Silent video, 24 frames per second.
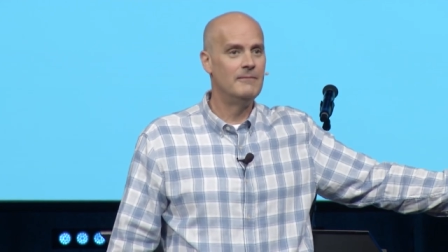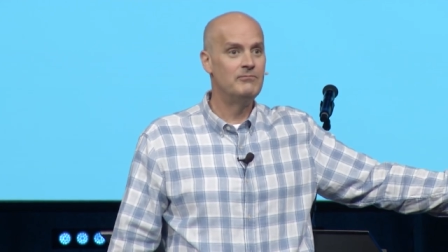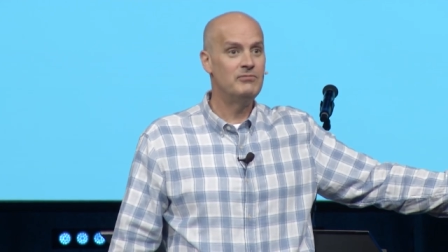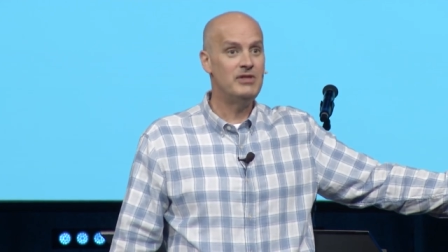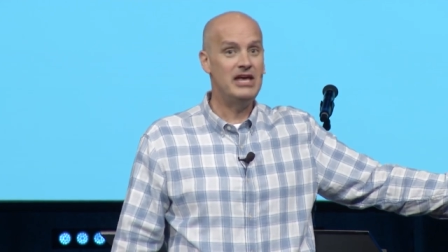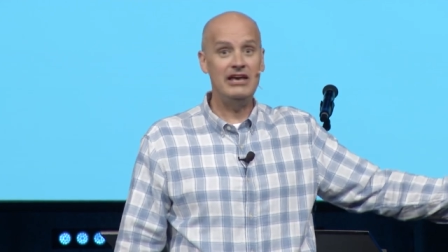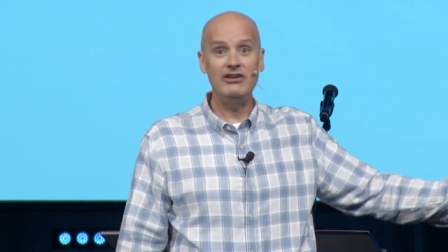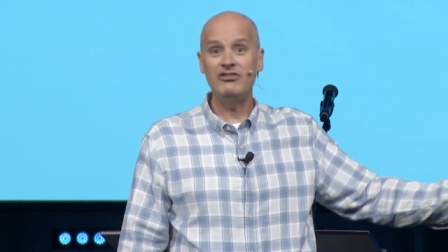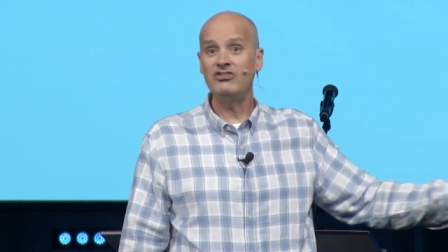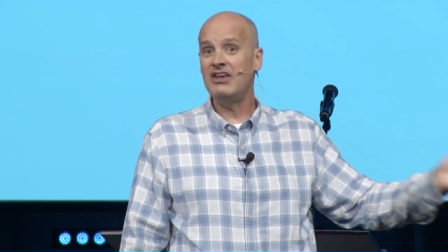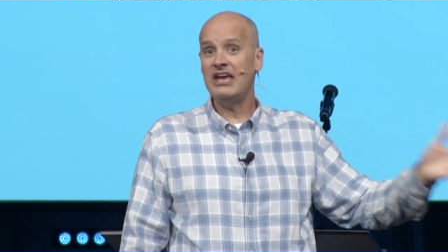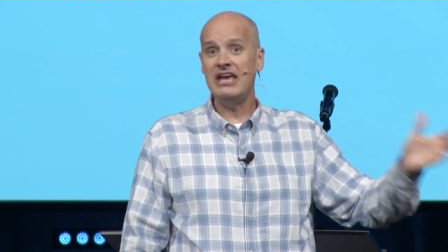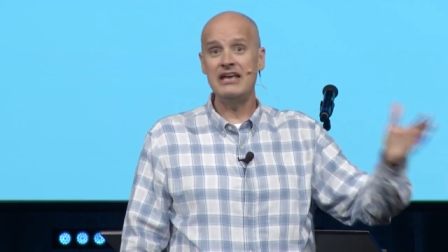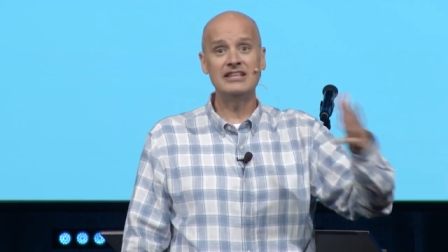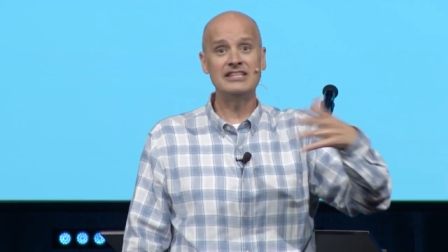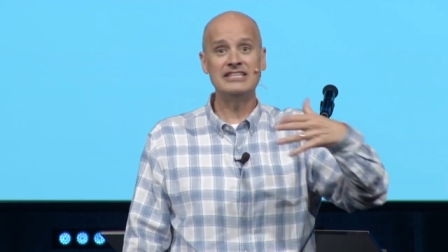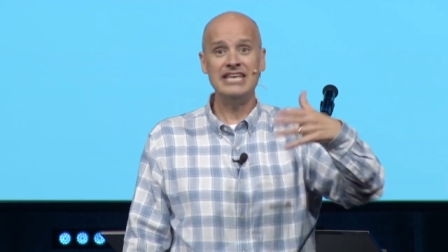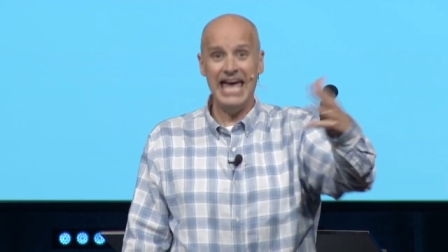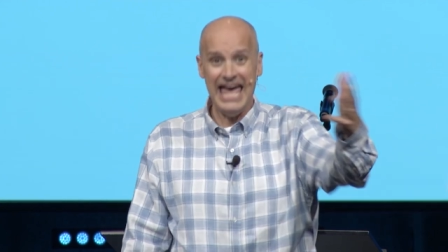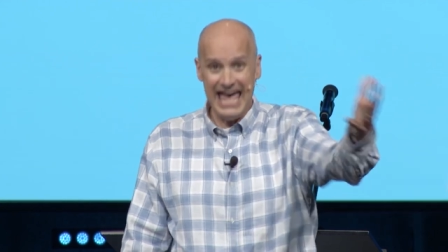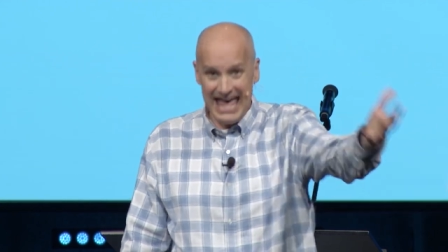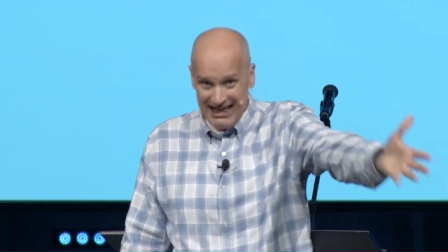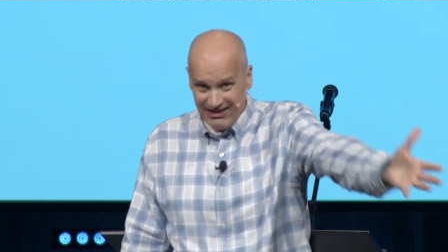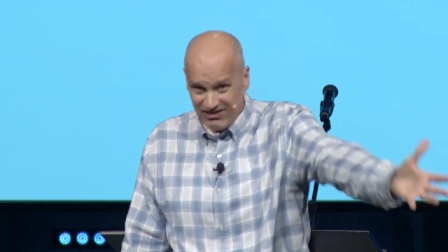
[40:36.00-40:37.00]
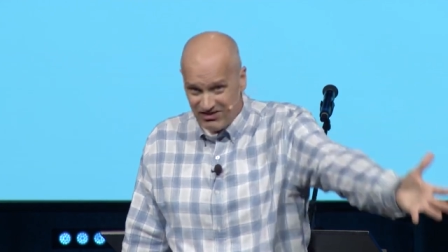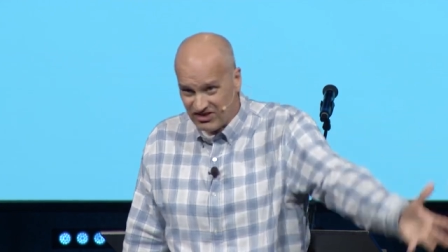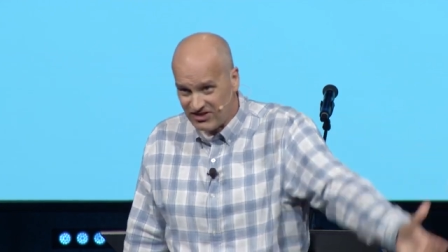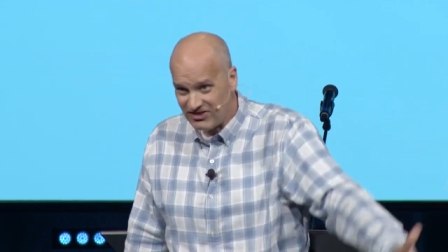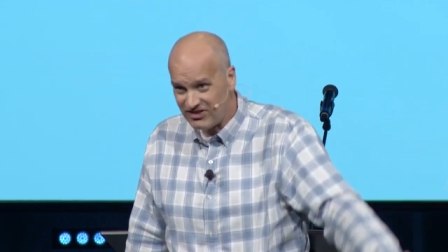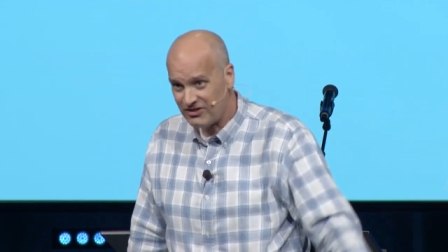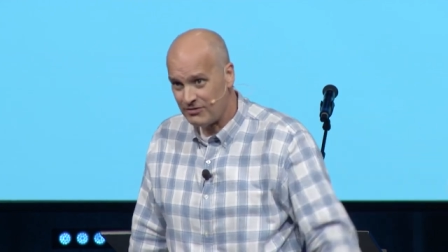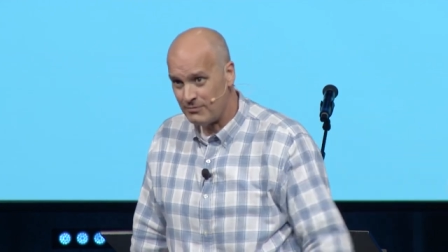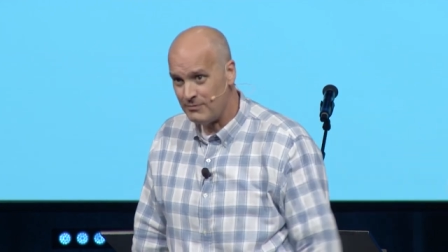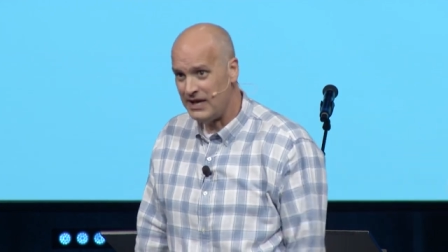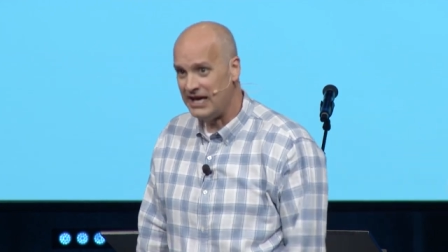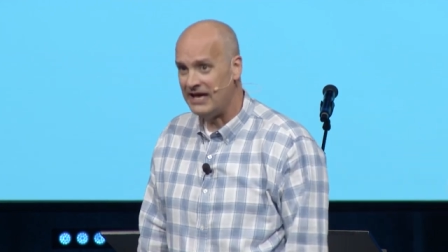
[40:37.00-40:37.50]
He's saying,
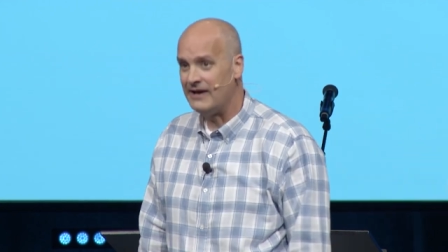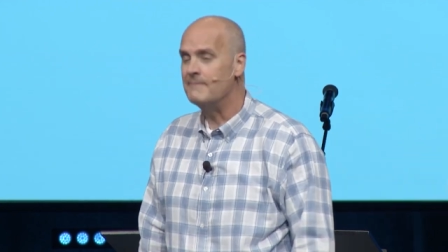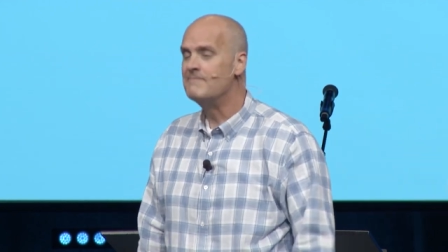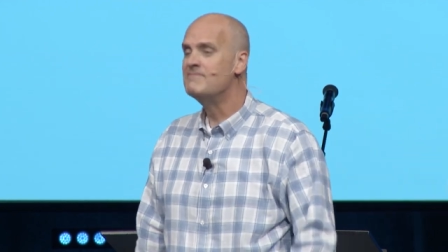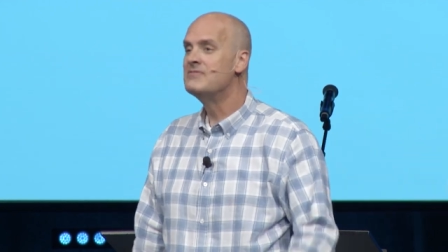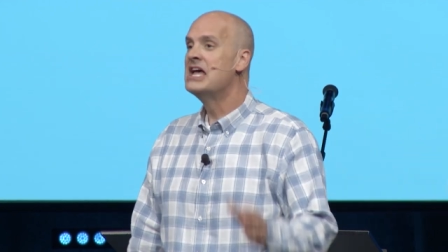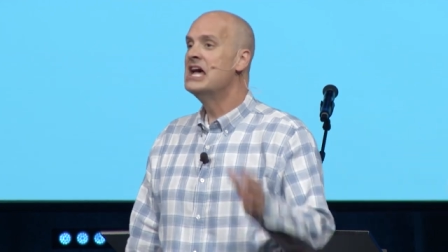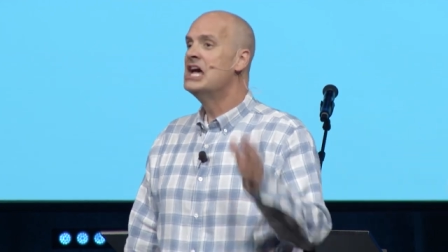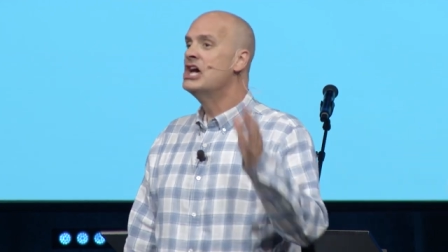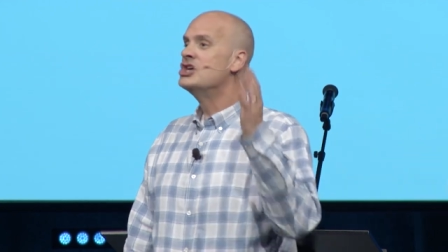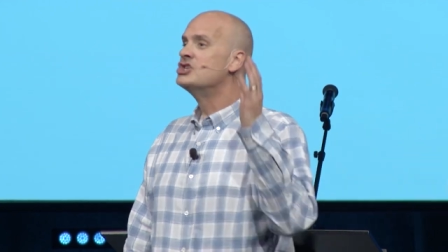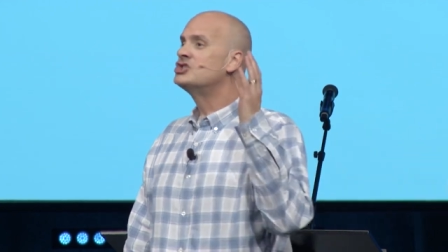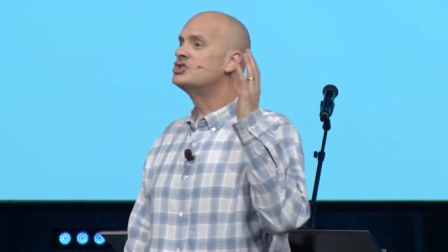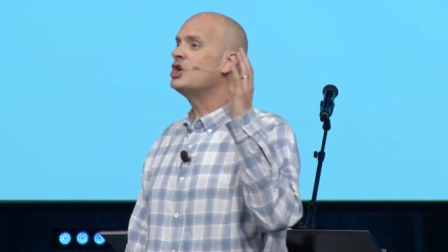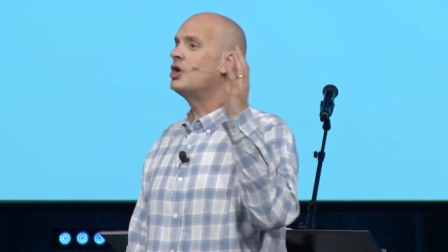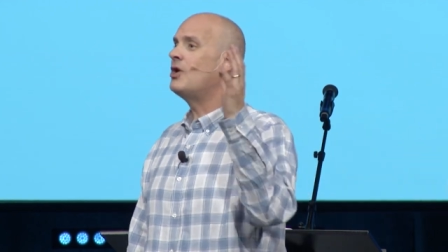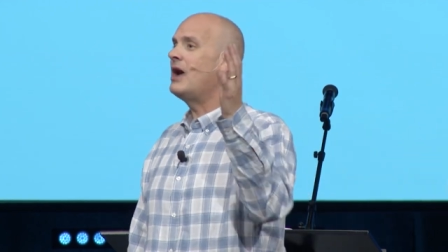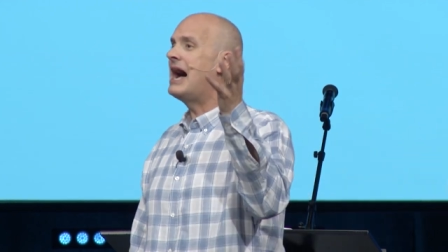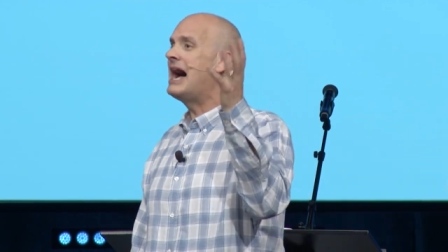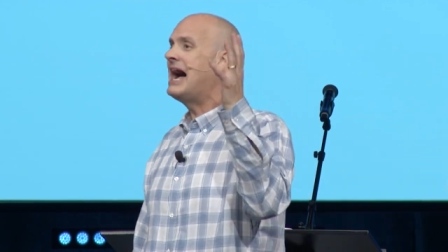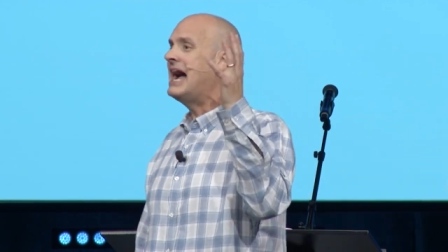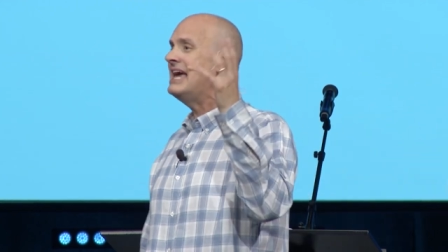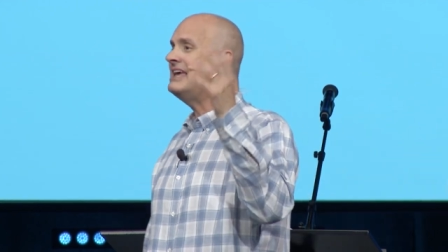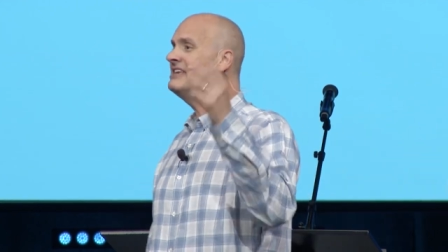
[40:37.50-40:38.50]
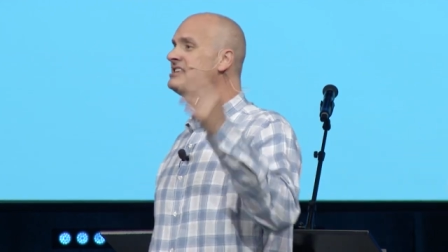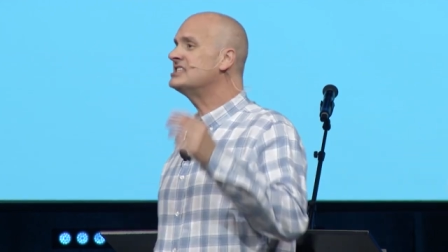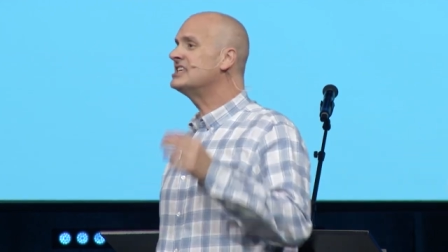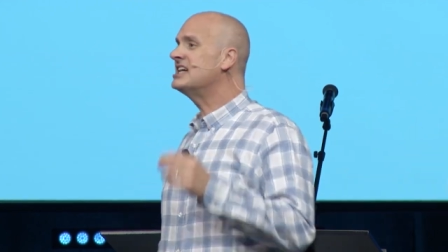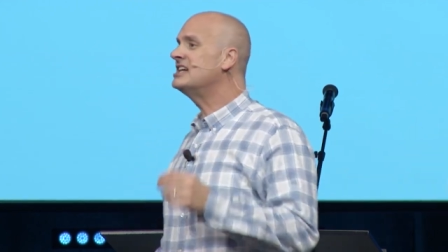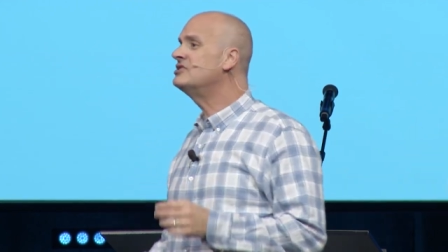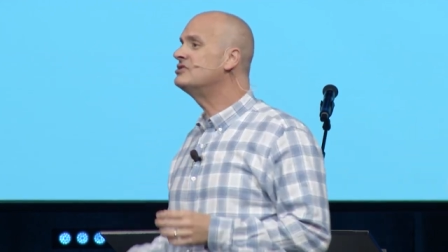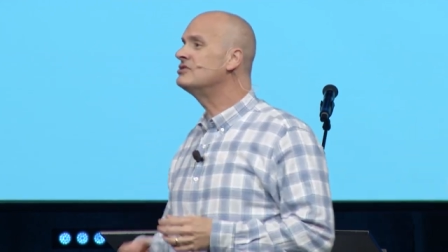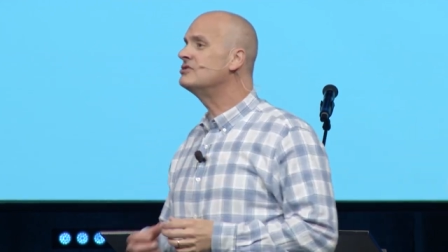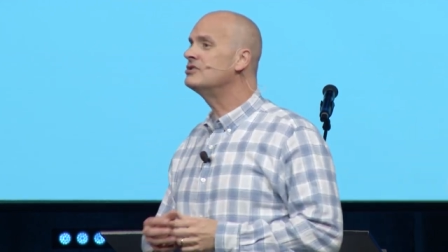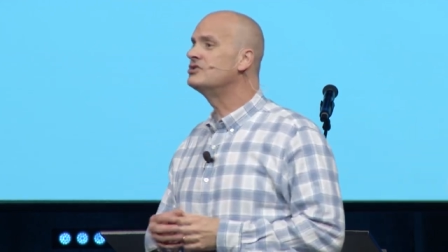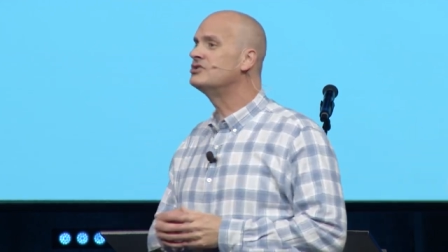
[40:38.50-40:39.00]
test me. So I
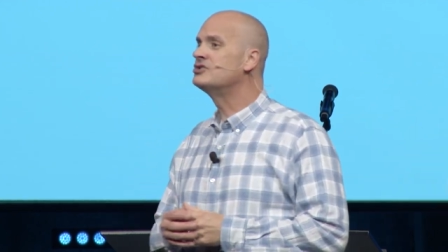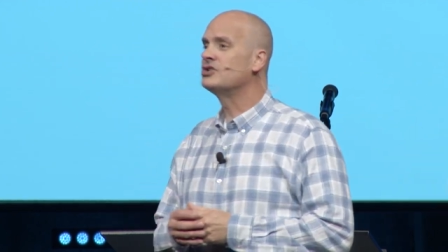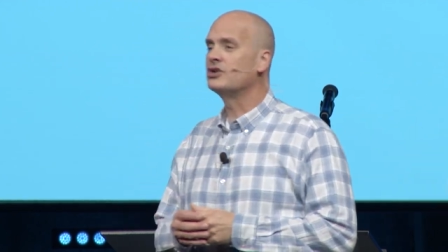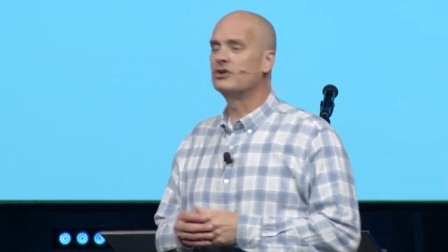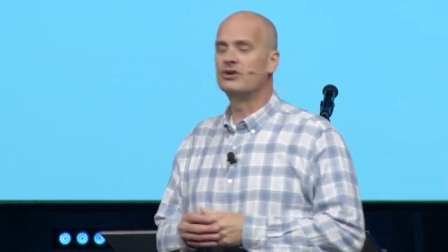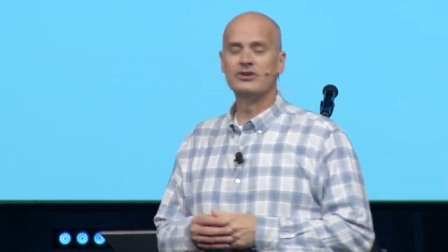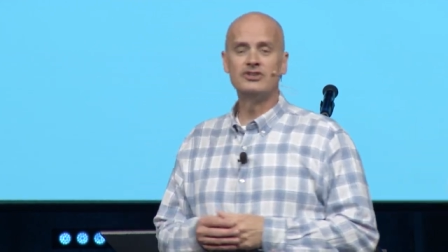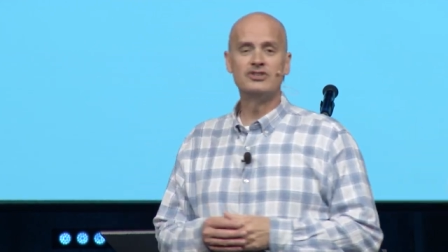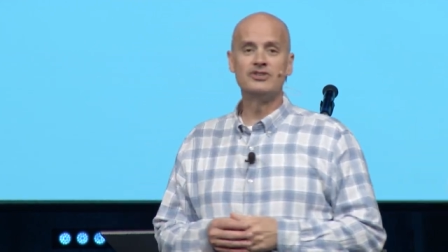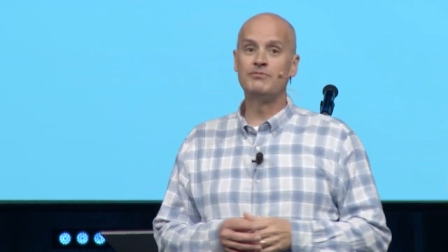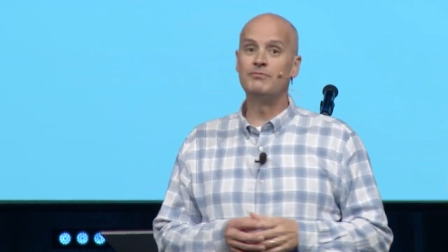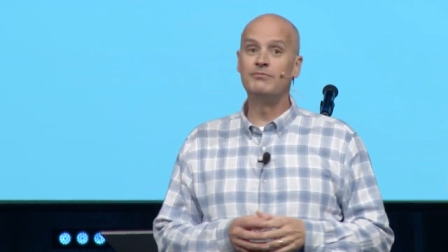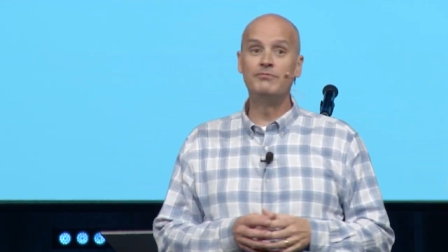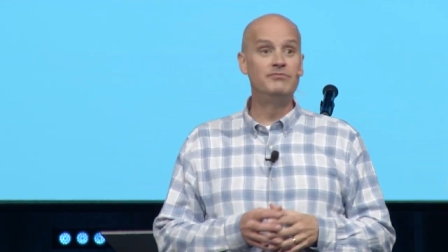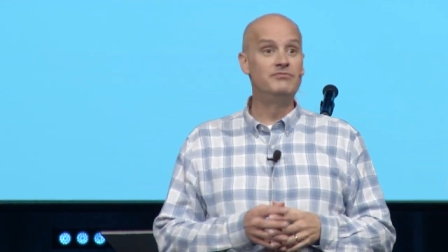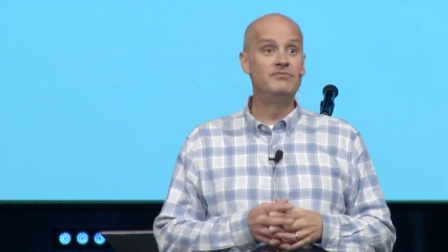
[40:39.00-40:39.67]
said to the church,